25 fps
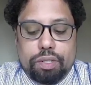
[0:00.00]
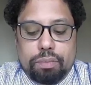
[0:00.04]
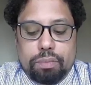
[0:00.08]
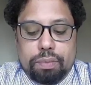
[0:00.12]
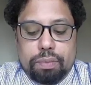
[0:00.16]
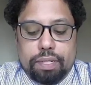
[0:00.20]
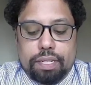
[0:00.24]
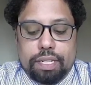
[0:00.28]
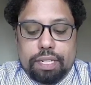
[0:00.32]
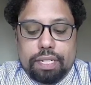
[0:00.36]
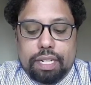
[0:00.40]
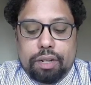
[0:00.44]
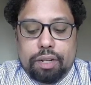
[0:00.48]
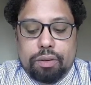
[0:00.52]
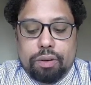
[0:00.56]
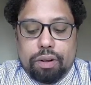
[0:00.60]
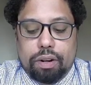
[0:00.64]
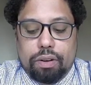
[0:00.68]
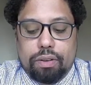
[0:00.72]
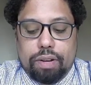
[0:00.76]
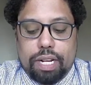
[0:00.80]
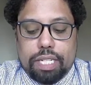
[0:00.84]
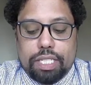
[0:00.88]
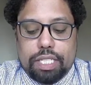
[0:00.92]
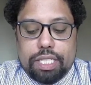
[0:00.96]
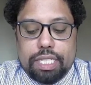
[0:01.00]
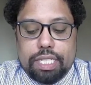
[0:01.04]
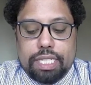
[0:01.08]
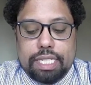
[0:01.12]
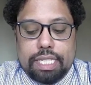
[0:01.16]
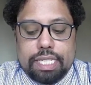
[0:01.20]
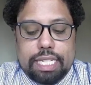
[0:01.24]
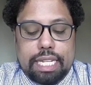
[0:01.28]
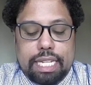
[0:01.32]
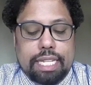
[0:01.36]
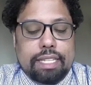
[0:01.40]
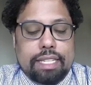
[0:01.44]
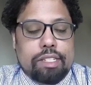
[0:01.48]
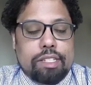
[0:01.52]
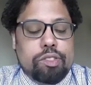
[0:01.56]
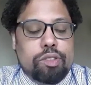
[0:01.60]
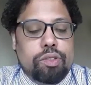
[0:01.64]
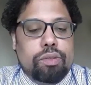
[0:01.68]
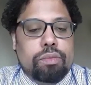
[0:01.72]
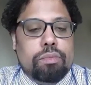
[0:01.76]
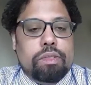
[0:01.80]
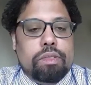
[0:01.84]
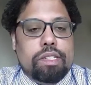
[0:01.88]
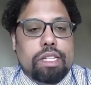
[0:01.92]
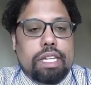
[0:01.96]
to put your questions in
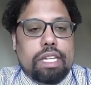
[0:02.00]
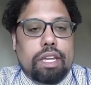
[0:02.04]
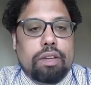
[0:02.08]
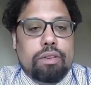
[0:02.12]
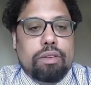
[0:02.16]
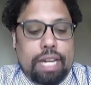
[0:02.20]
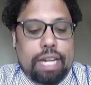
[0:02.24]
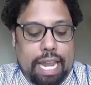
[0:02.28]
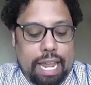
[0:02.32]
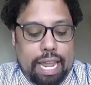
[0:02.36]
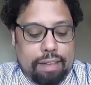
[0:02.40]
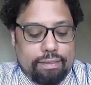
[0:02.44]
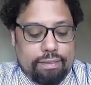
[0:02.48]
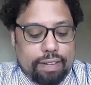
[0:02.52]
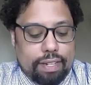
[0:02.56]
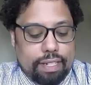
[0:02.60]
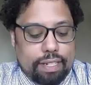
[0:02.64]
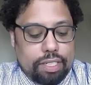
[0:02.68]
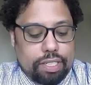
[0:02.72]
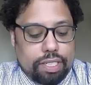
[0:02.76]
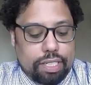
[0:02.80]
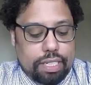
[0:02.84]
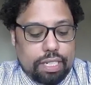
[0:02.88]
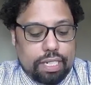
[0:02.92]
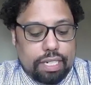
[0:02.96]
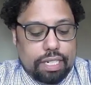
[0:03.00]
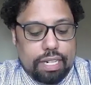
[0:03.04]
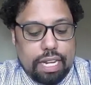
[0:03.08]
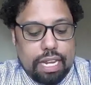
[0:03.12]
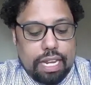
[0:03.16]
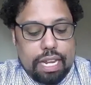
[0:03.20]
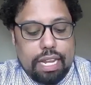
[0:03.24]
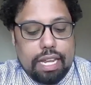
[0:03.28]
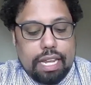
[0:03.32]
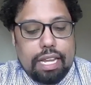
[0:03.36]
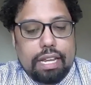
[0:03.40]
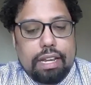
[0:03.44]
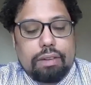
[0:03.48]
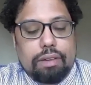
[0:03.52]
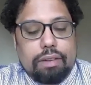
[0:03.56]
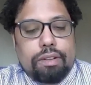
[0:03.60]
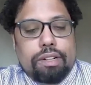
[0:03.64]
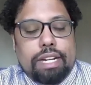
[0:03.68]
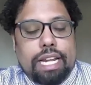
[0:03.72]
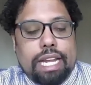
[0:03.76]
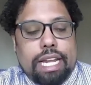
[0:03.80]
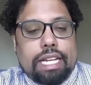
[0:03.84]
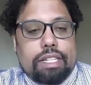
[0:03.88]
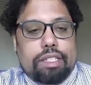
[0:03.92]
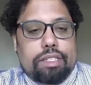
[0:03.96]
Zoom's Q&A function. We'll
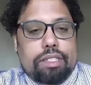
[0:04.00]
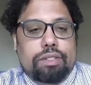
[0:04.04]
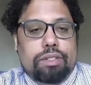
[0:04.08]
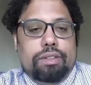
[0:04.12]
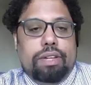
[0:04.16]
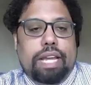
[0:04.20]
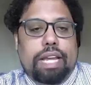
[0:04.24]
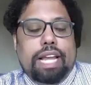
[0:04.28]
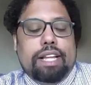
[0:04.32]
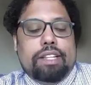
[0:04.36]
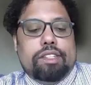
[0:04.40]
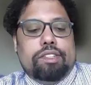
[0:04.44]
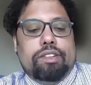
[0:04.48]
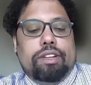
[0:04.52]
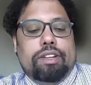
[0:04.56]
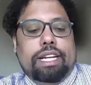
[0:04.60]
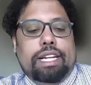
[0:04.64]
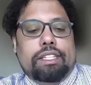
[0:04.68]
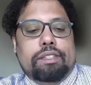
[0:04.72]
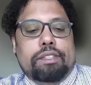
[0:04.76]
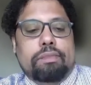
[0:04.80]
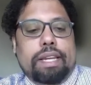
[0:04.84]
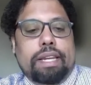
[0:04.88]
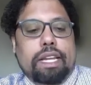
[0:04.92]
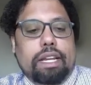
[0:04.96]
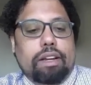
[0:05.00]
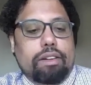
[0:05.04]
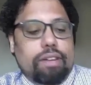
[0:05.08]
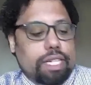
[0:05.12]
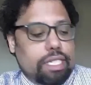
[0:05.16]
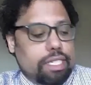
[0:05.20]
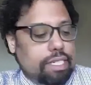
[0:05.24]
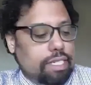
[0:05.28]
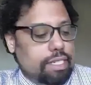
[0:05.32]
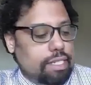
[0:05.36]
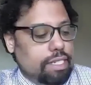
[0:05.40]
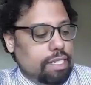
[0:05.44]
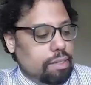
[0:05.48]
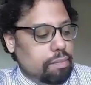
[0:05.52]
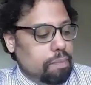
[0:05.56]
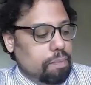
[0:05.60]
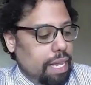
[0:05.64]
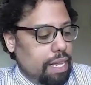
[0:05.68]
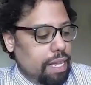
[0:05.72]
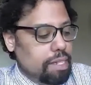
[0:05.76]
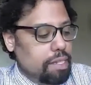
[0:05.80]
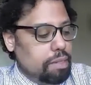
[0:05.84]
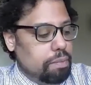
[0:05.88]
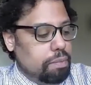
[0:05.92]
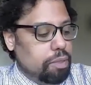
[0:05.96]
get to answering as many questions as
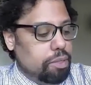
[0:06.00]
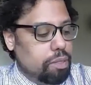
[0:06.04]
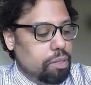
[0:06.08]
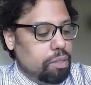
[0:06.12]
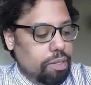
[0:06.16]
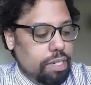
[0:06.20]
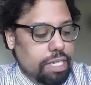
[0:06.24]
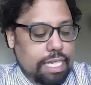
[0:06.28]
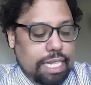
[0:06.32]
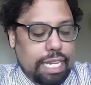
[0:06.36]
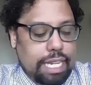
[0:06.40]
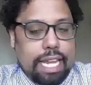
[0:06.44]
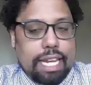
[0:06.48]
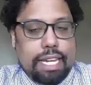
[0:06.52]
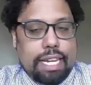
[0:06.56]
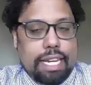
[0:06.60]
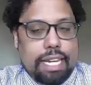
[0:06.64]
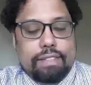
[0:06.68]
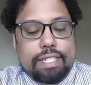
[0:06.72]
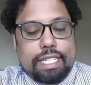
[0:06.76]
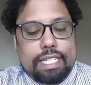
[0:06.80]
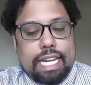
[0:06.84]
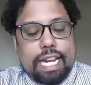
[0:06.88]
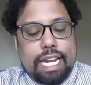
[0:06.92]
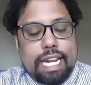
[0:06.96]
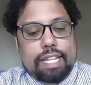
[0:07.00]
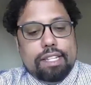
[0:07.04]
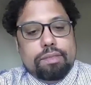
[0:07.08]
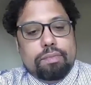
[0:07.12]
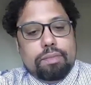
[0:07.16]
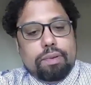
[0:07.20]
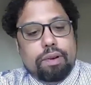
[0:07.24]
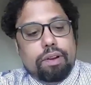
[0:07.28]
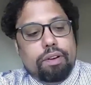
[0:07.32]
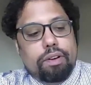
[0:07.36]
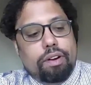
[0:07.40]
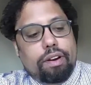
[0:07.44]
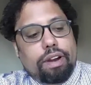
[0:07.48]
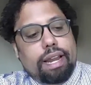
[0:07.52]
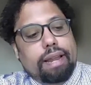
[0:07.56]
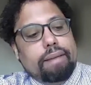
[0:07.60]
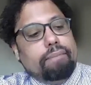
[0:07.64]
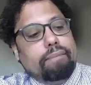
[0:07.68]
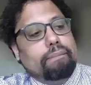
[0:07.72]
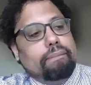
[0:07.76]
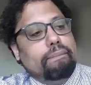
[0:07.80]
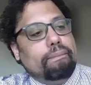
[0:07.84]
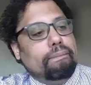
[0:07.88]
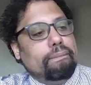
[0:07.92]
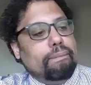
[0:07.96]
possible towards the end of today's
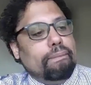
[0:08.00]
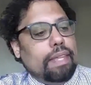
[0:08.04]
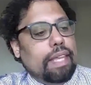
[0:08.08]
program.